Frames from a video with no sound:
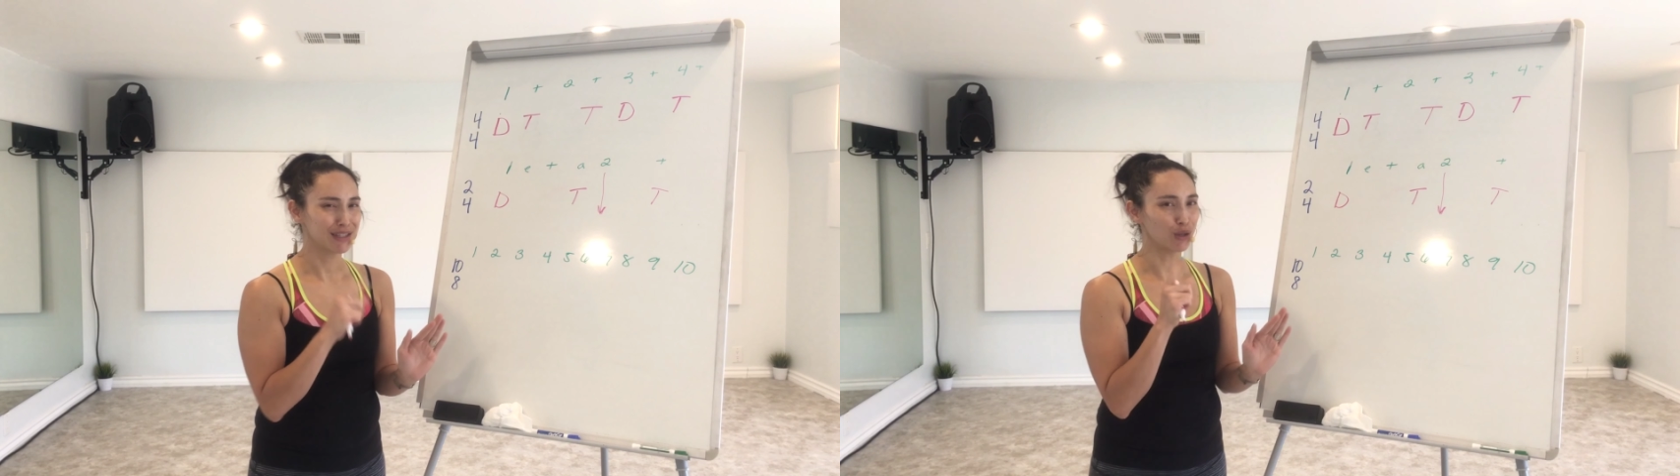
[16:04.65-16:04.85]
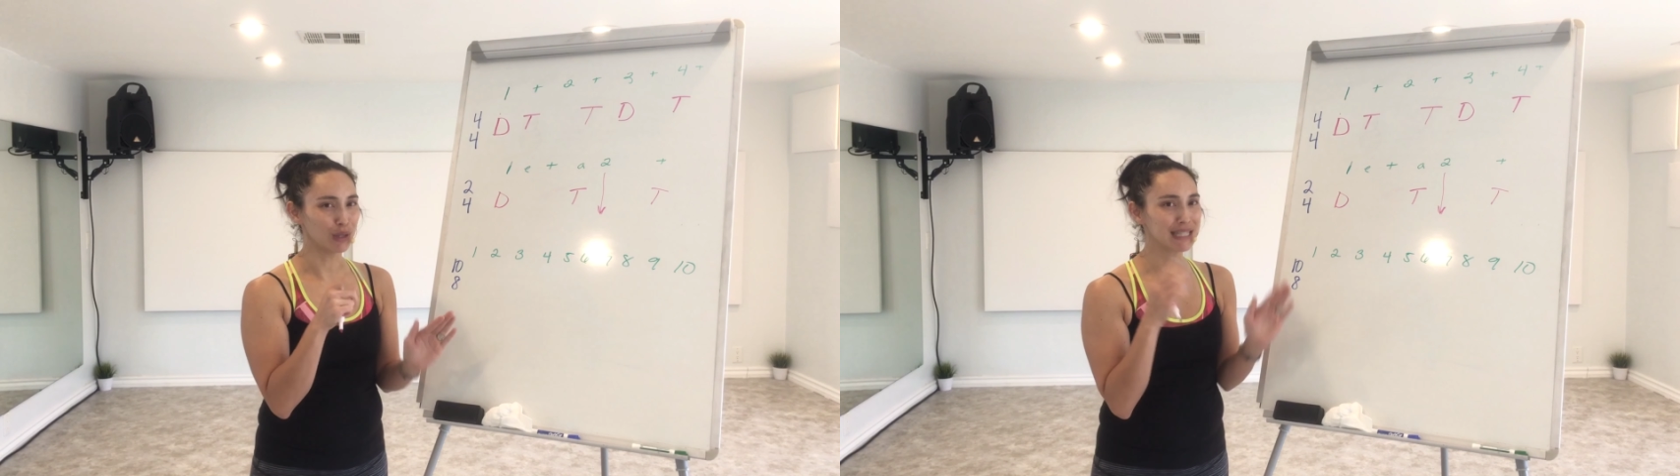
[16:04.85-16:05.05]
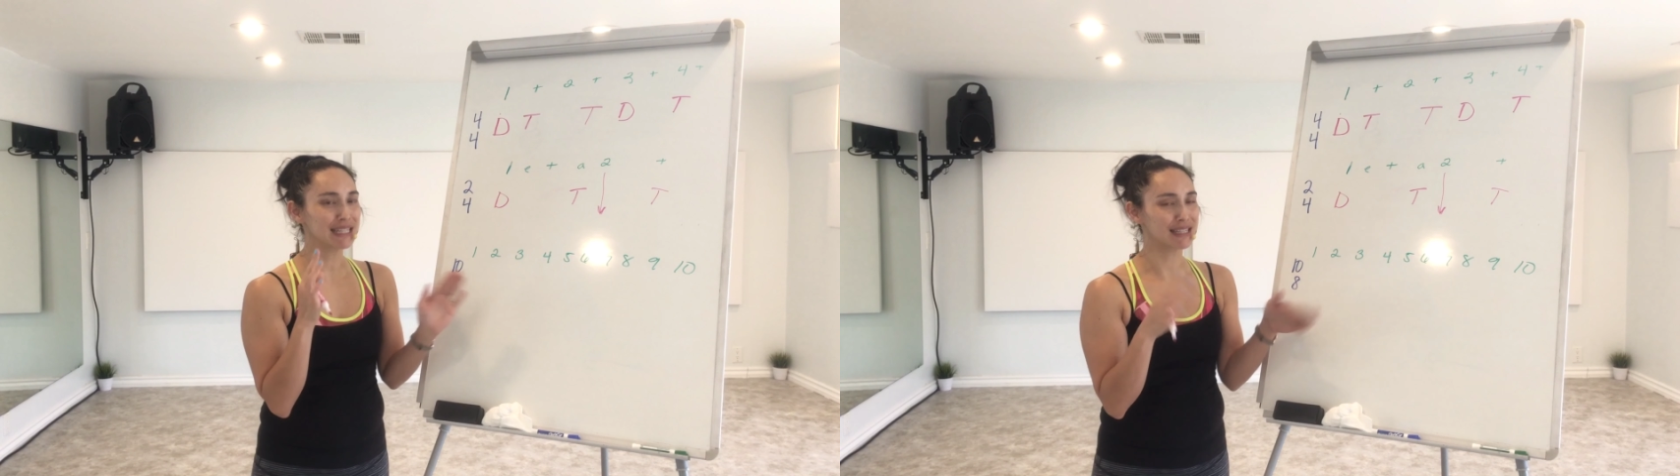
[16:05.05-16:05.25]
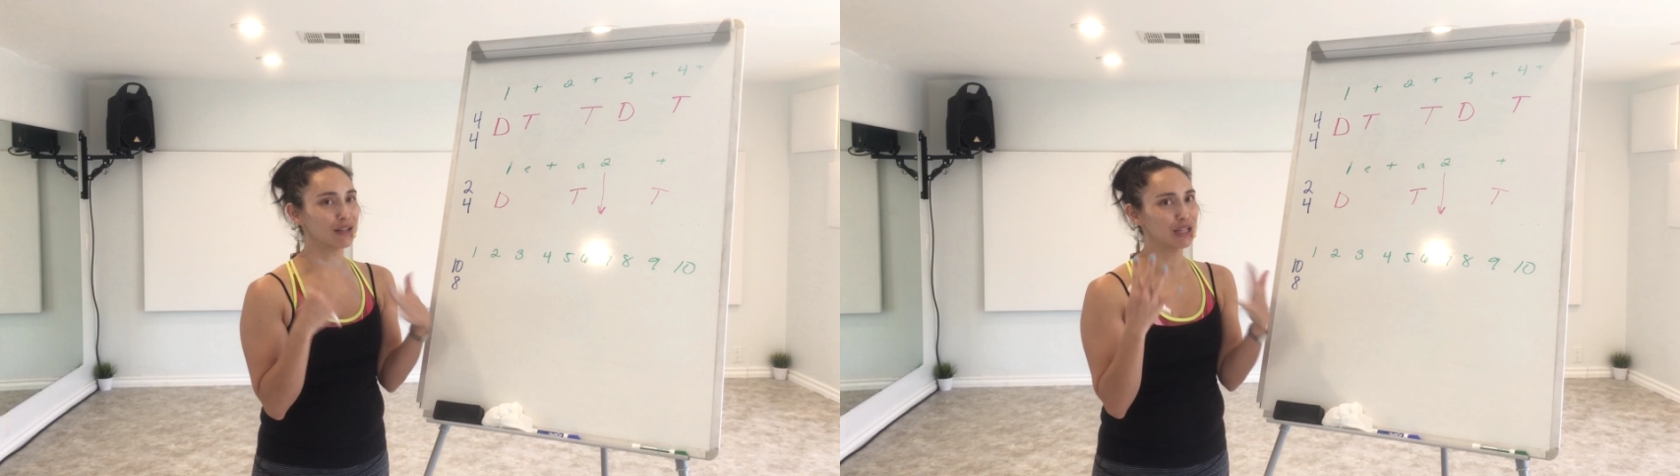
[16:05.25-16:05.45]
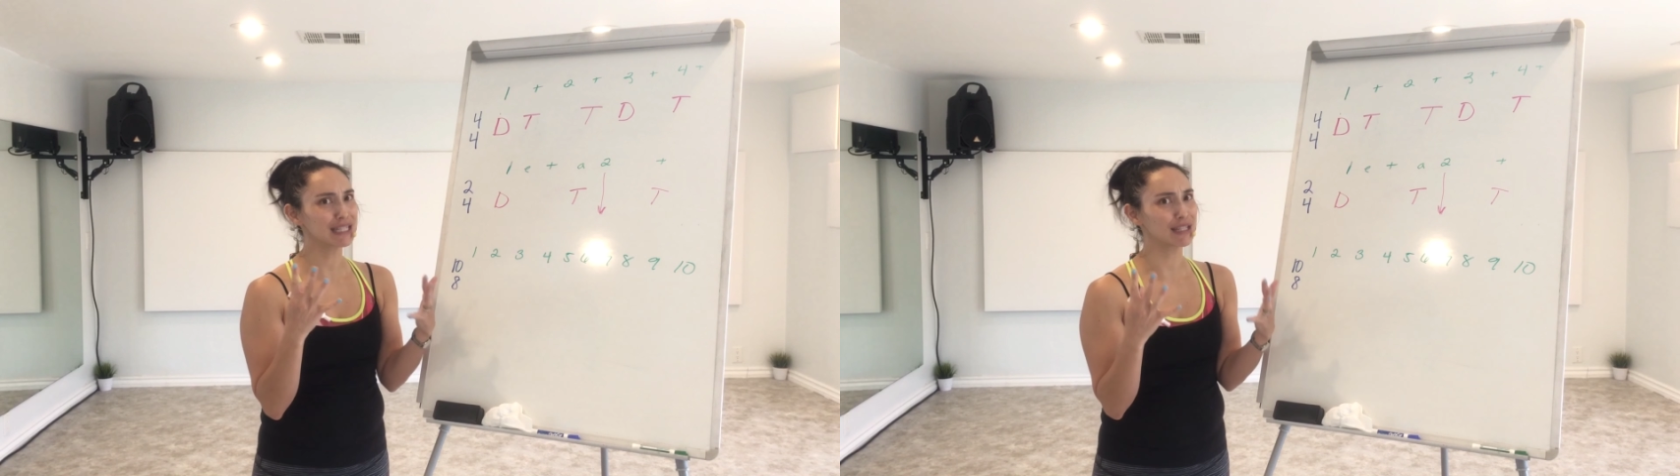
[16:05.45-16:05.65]
So this is
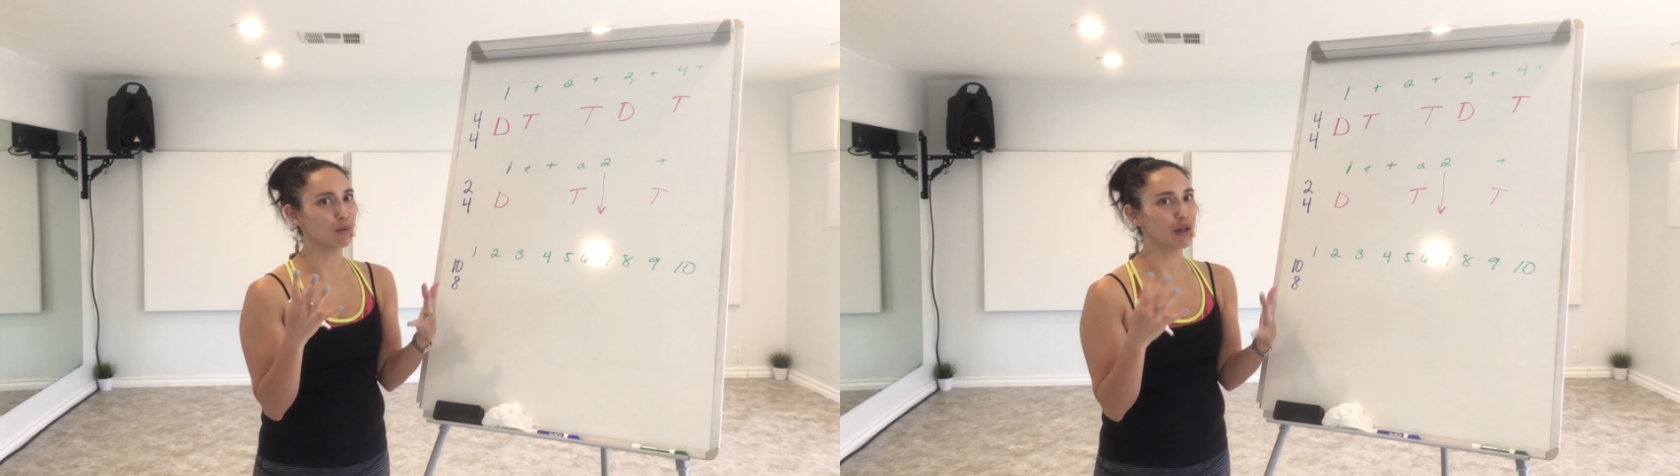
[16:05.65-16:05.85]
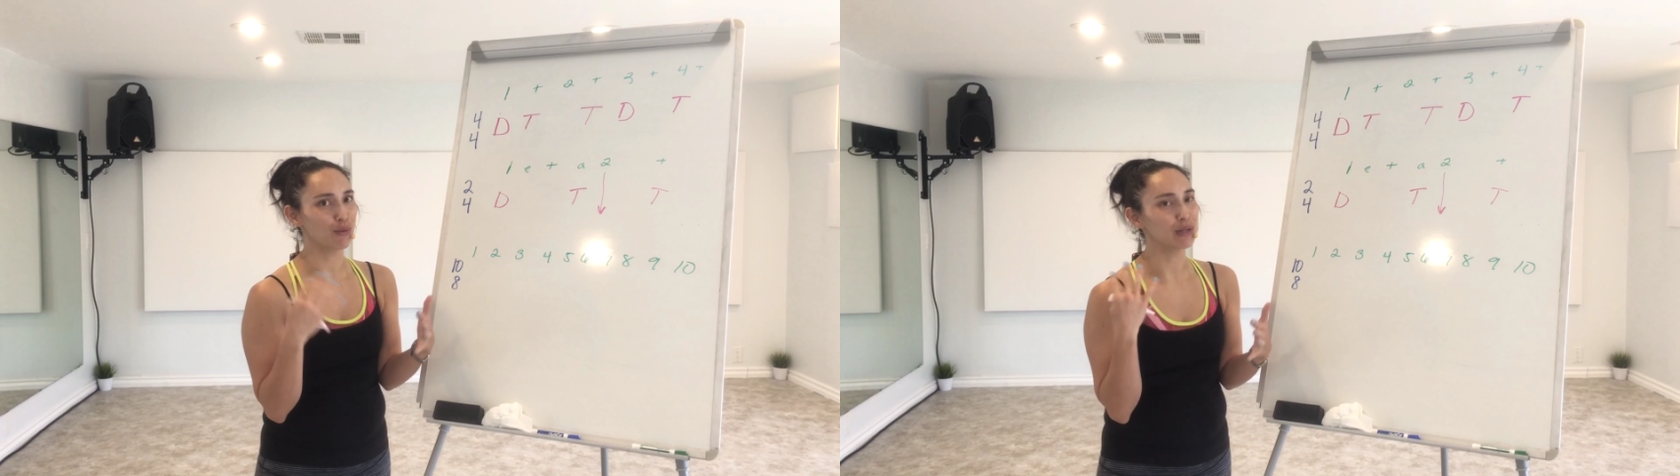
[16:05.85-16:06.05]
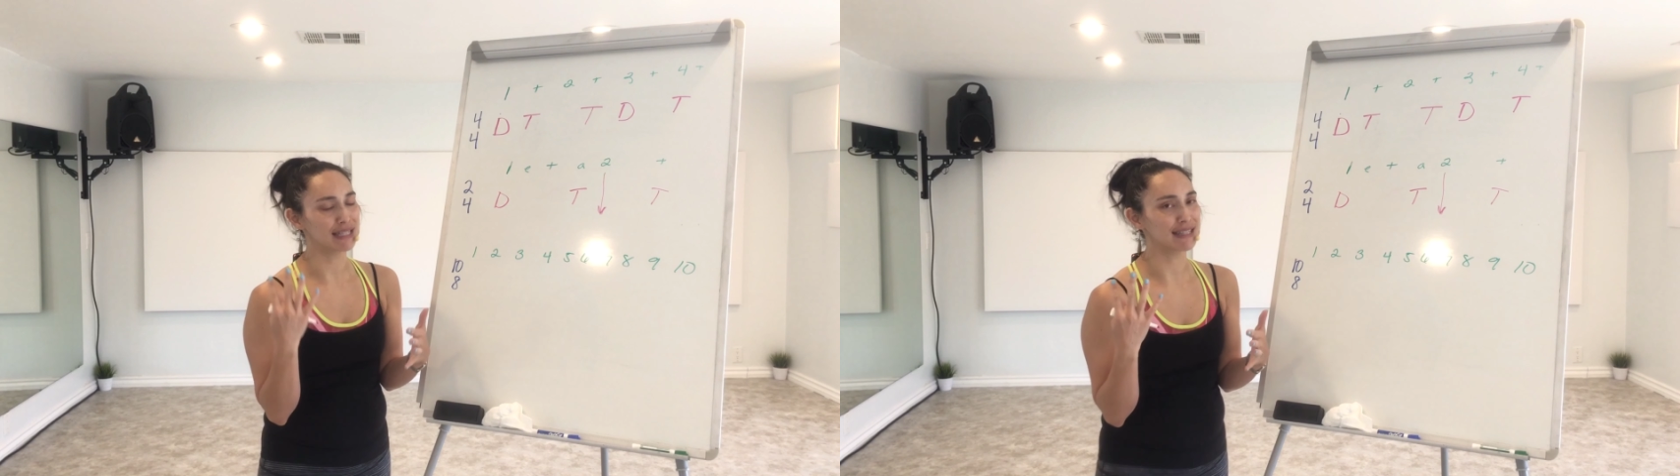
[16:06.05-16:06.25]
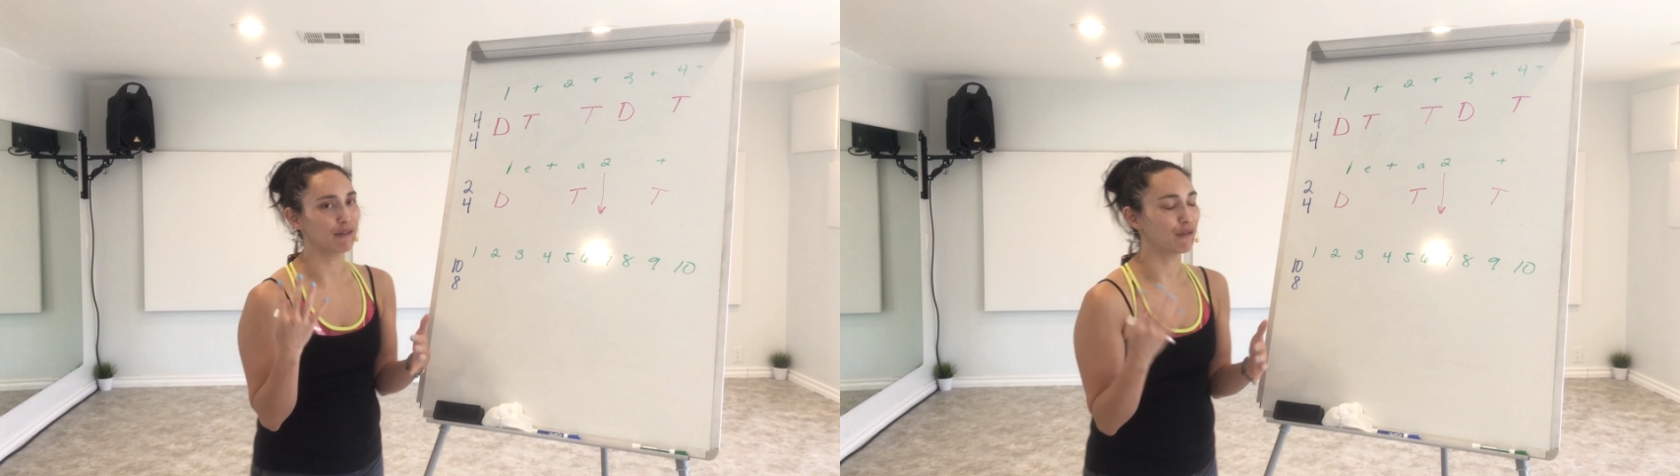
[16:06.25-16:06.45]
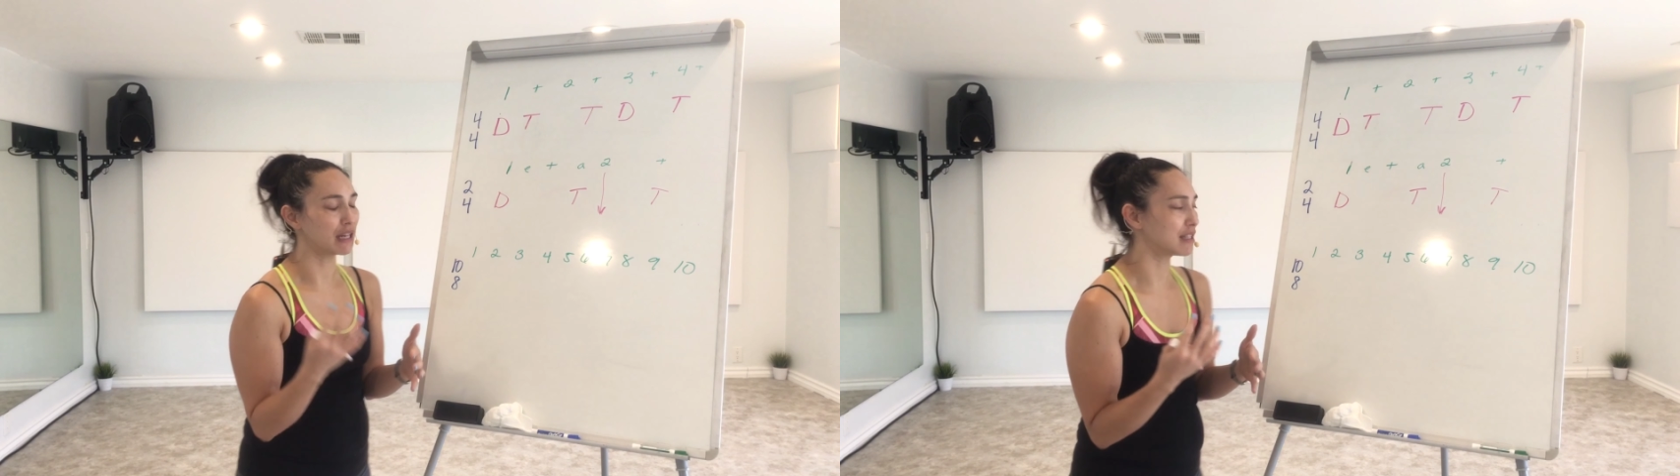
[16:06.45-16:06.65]
one of the reasons I
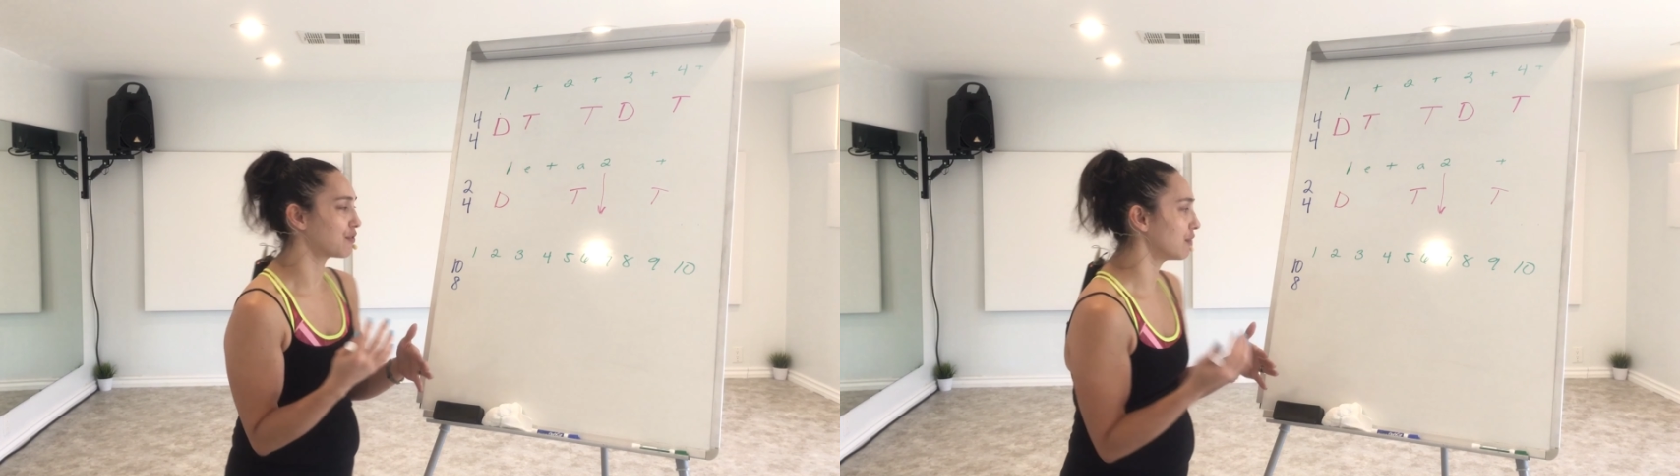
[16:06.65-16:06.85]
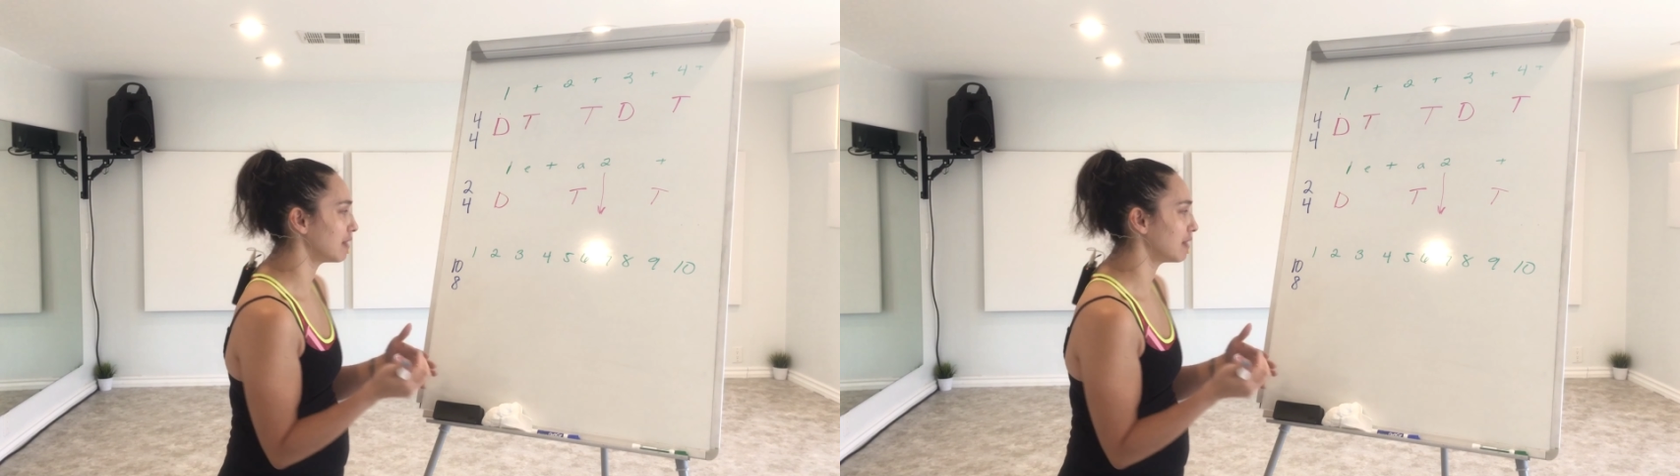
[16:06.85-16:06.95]
find it's